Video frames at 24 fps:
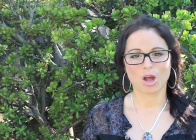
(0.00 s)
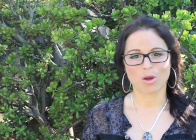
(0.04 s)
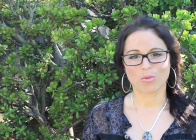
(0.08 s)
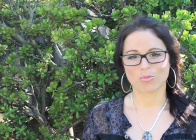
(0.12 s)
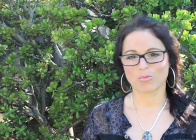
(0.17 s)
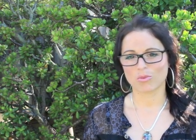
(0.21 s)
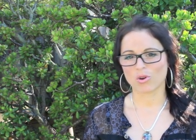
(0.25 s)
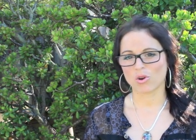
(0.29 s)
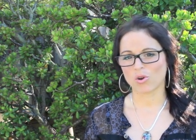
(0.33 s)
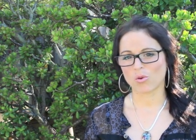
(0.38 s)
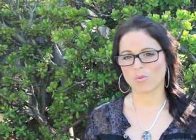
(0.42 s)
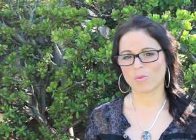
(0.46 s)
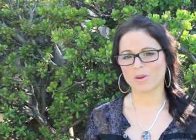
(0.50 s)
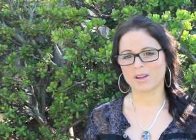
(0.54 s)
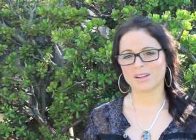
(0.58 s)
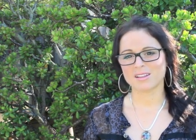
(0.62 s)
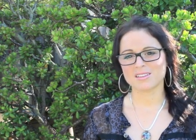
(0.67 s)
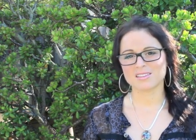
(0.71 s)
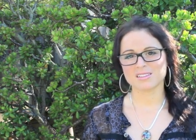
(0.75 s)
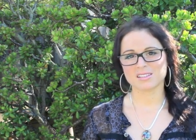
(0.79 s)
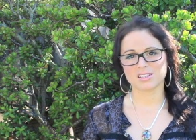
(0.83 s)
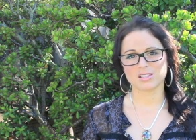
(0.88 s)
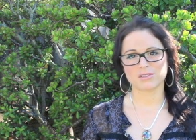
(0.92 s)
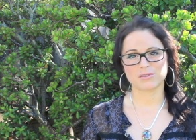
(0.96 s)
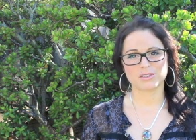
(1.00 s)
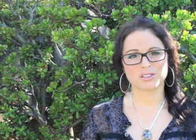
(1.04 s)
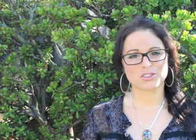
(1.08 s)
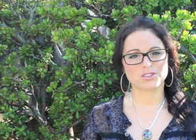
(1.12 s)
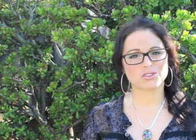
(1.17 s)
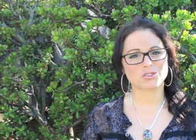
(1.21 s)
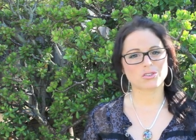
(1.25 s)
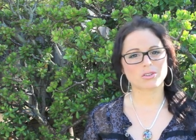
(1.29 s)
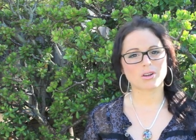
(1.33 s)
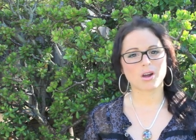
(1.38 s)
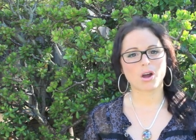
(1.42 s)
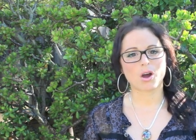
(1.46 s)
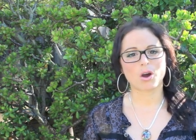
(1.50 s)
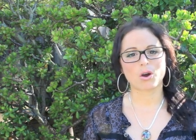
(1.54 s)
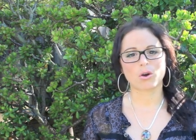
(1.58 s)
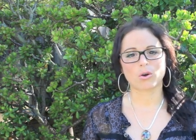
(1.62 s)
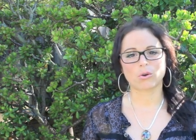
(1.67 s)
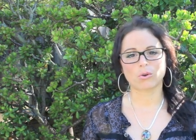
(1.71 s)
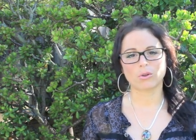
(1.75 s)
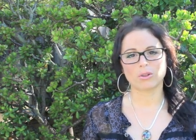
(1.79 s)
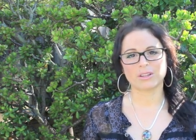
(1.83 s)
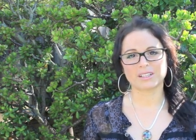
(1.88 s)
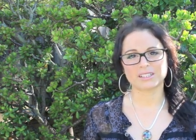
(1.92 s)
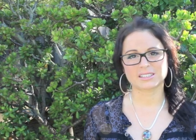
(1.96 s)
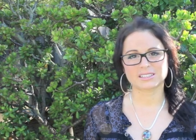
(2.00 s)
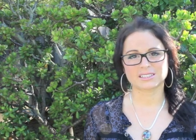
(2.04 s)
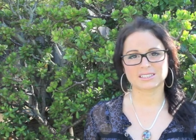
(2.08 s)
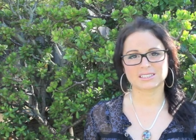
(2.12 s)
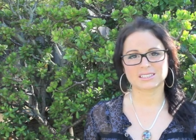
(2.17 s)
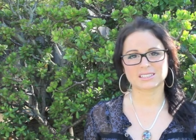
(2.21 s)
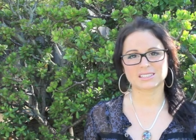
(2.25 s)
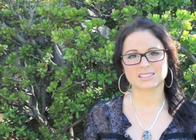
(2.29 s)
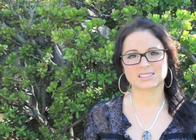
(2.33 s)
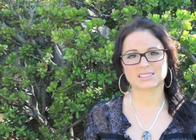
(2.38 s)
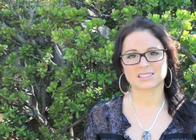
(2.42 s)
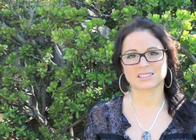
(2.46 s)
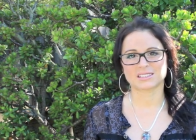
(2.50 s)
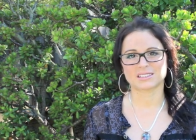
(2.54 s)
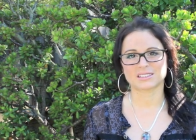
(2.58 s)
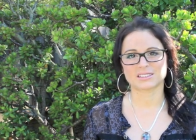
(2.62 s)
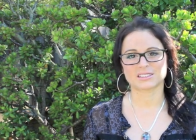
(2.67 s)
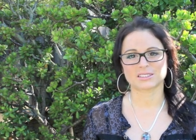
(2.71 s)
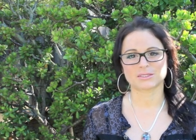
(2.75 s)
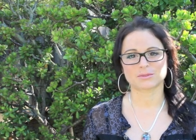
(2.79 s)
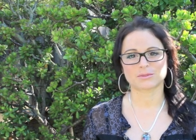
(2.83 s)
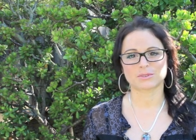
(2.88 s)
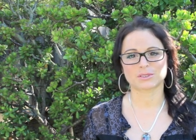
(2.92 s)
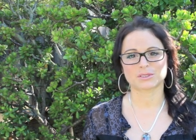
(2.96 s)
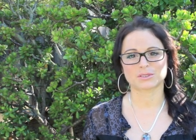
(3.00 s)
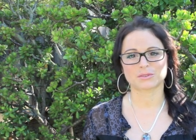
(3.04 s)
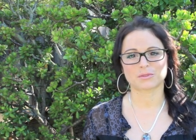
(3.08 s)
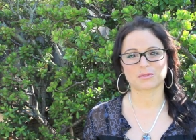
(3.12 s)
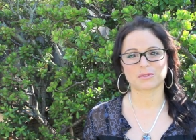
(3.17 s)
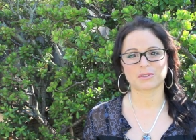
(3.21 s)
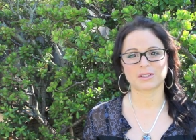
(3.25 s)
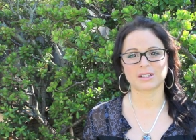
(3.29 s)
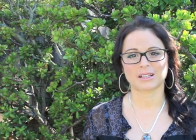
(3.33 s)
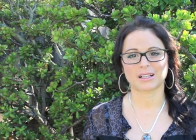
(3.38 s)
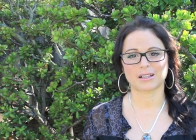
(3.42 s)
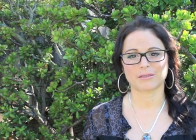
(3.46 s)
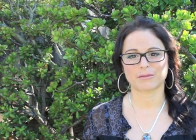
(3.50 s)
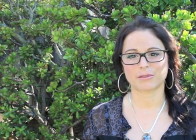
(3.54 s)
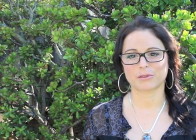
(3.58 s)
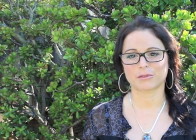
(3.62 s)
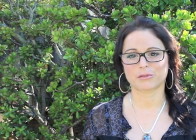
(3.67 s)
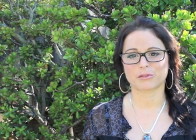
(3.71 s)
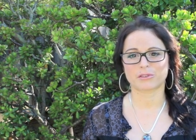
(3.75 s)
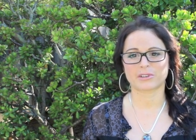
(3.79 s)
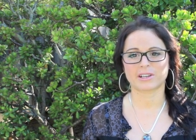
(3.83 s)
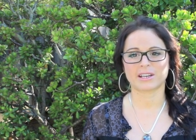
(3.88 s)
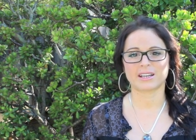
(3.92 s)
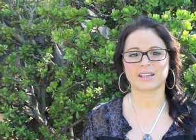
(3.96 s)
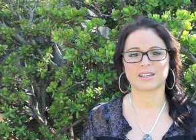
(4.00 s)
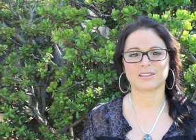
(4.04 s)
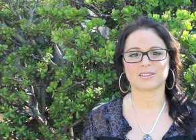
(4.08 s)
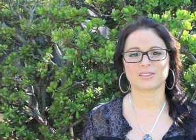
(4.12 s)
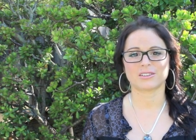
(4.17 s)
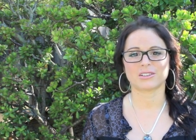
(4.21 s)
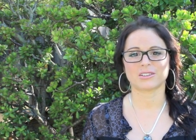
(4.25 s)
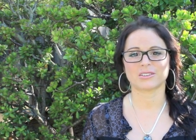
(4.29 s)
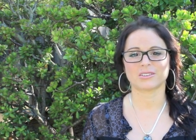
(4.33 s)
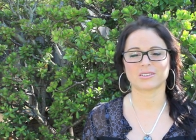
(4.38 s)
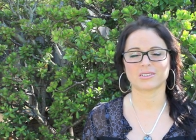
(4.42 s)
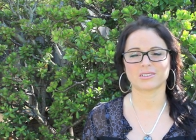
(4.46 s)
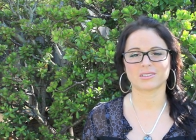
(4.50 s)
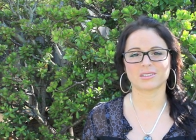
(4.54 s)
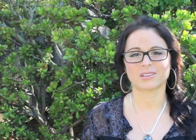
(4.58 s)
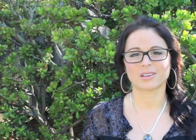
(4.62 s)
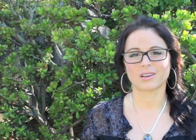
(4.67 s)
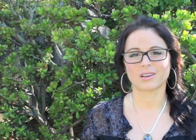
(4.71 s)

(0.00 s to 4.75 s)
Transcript: moments in which your whole existence was filled with gratitude,